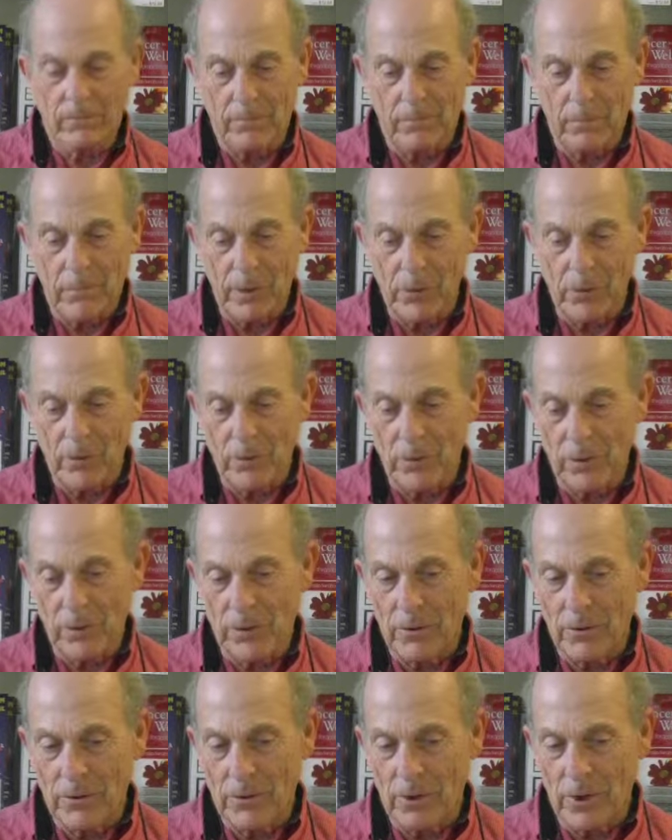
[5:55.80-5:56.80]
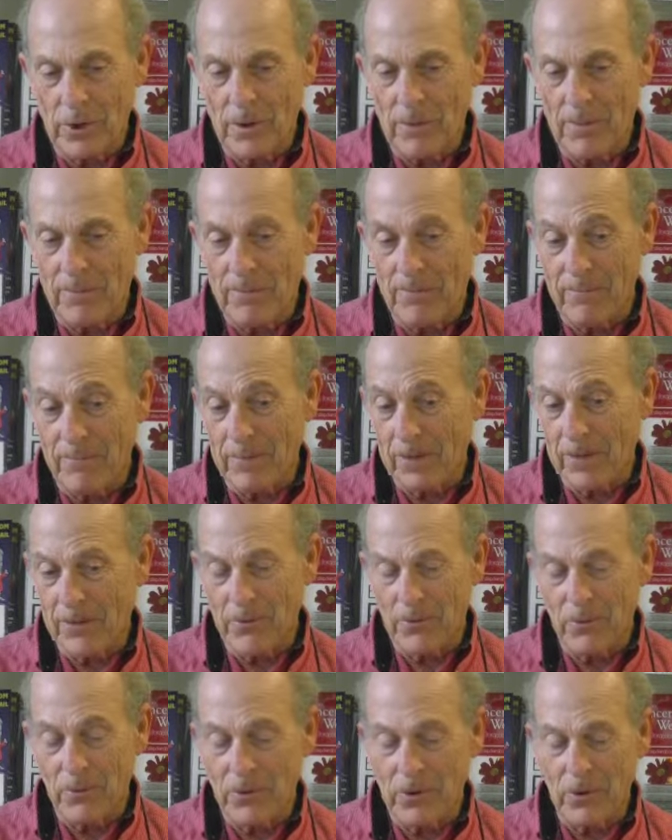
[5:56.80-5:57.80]
measuring some
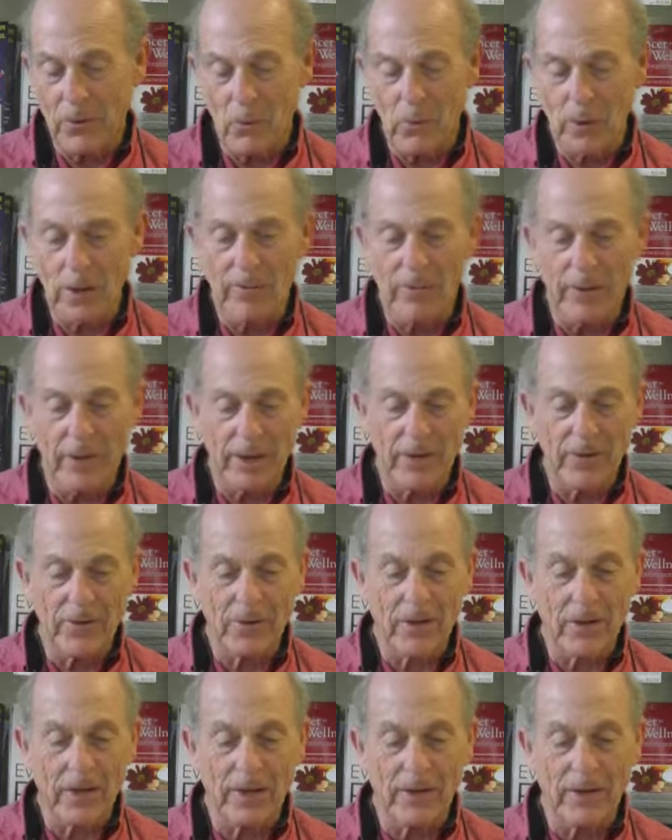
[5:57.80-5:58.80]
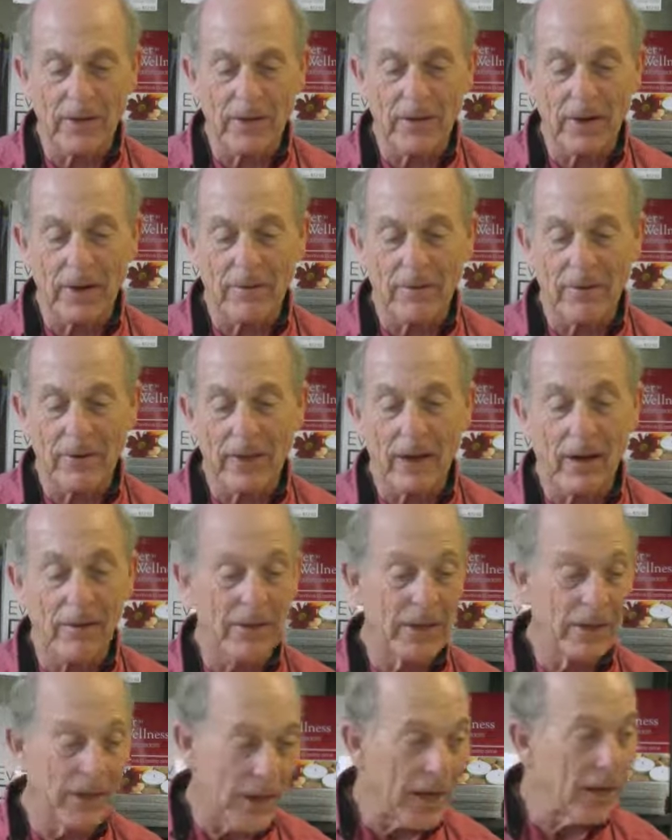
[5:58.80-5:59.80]
interesting wavelengths that are
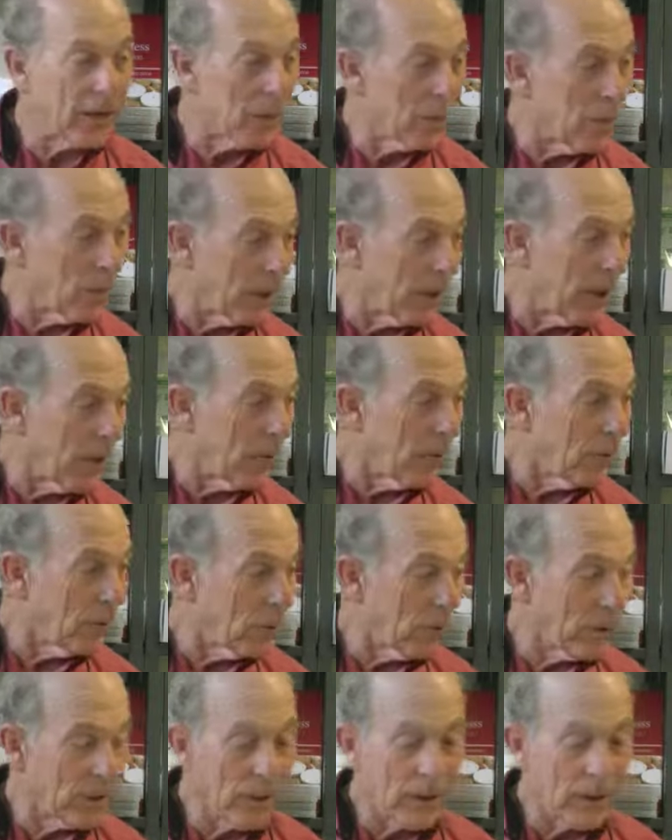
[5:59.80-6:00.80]
detectable now with